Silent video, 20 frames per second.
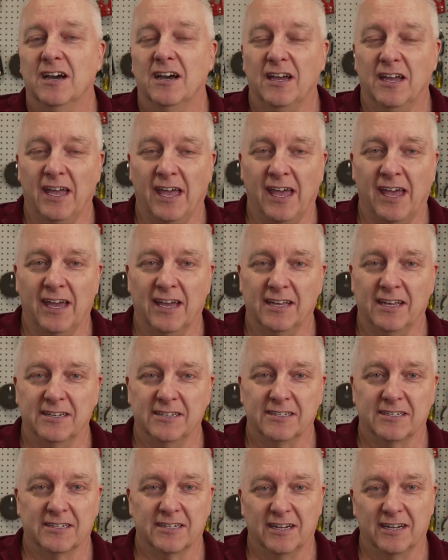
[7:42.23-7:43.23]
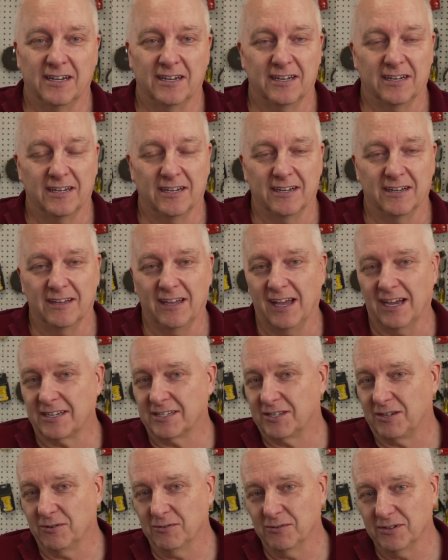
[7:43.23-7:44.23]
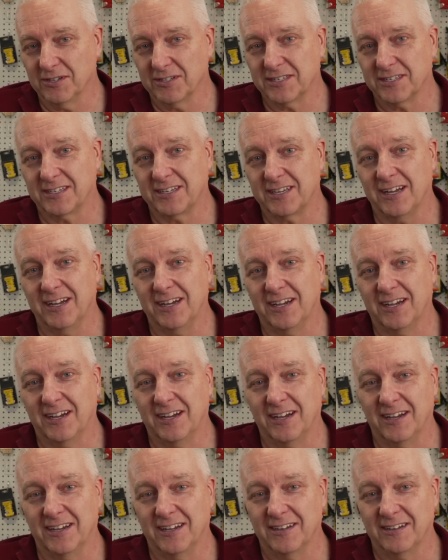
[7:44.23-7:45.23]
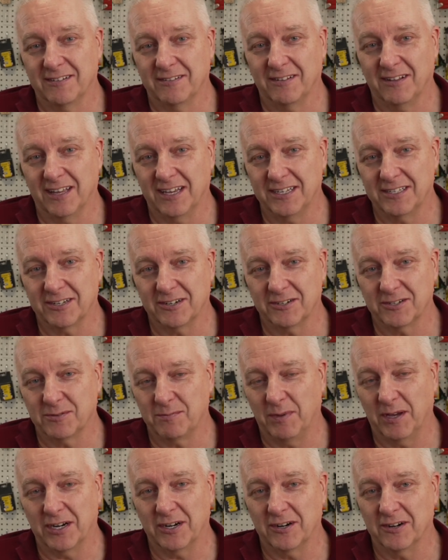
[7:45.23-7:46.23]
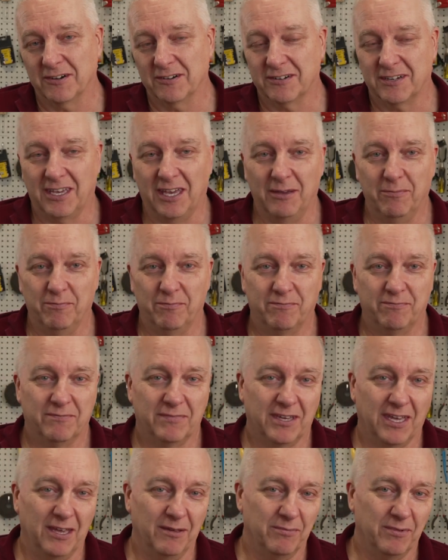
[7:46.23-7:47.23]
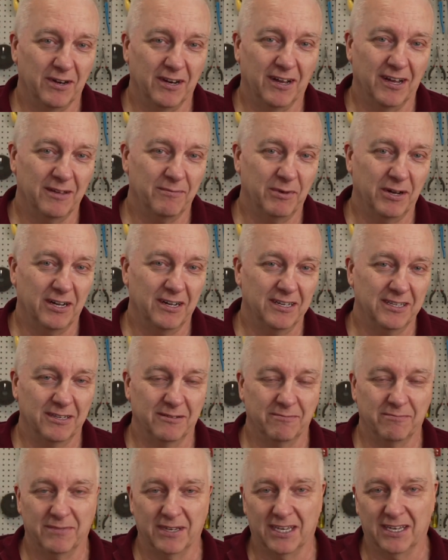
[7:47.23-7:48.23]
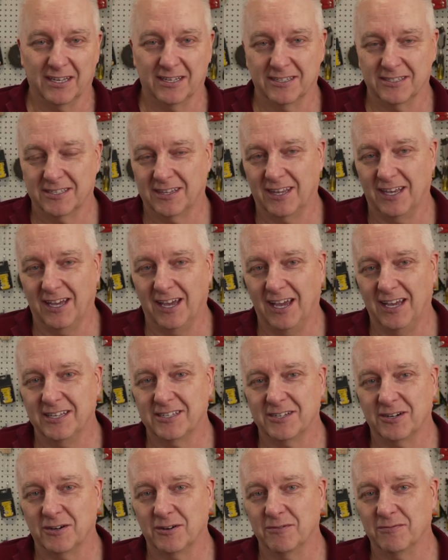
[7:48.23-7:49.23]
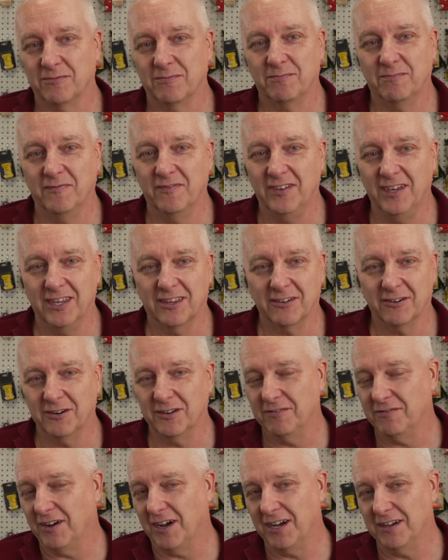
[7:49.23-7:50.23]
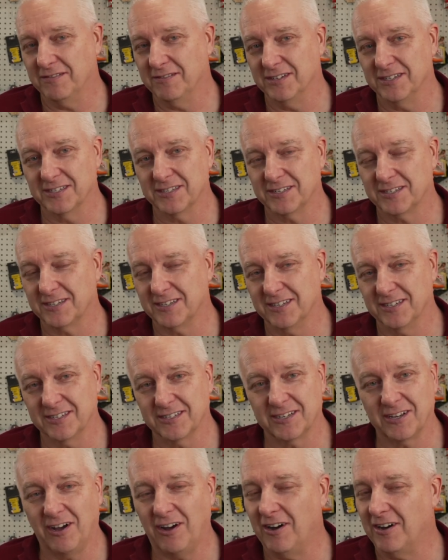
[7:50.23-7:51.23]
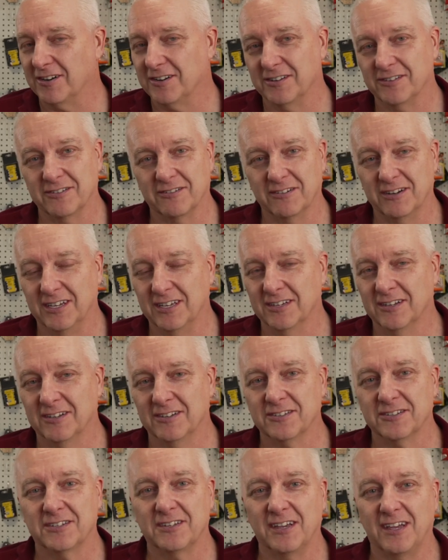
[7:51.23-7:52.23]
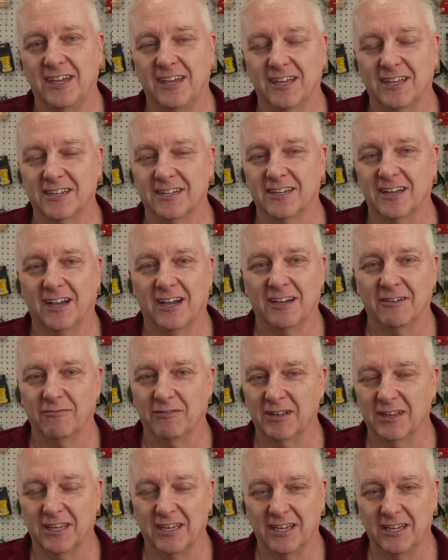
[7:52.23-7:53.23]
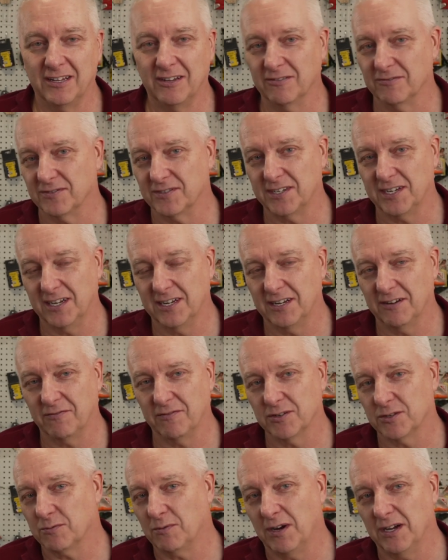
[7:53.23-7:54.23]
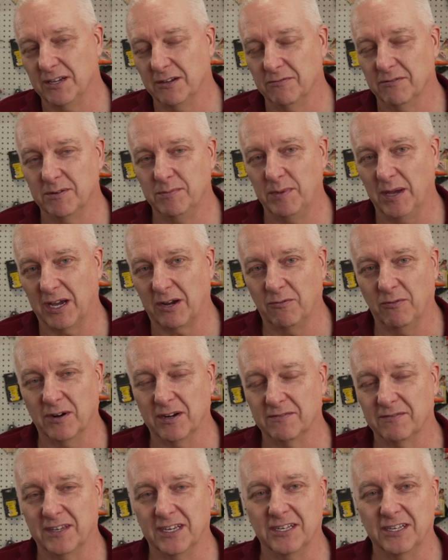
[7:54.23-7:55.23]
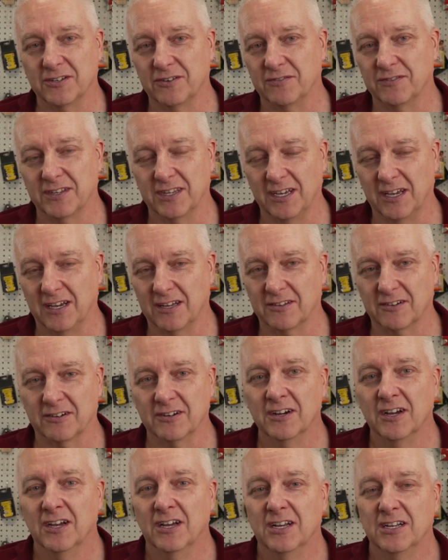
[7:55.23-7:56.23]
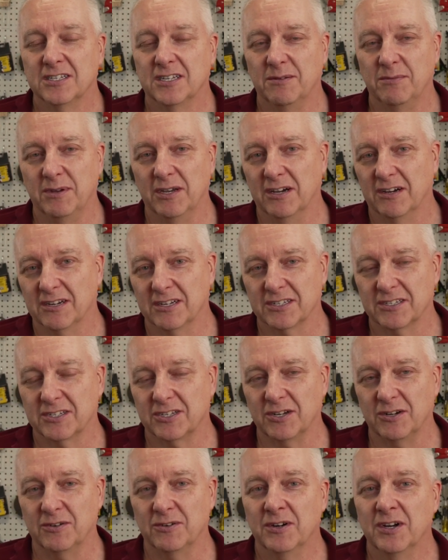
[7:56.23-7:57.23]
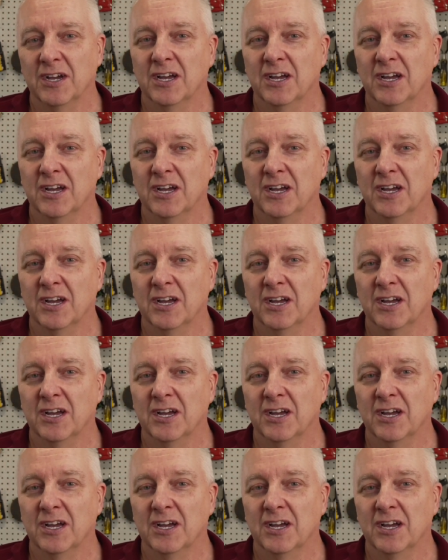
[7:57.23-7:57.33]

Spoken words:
And Xtool's lasers better keep an eye behind them, because the Atezr V35 is hot on their heels, and I really don't see a difference why you would pick one of these over the other, to be honest. So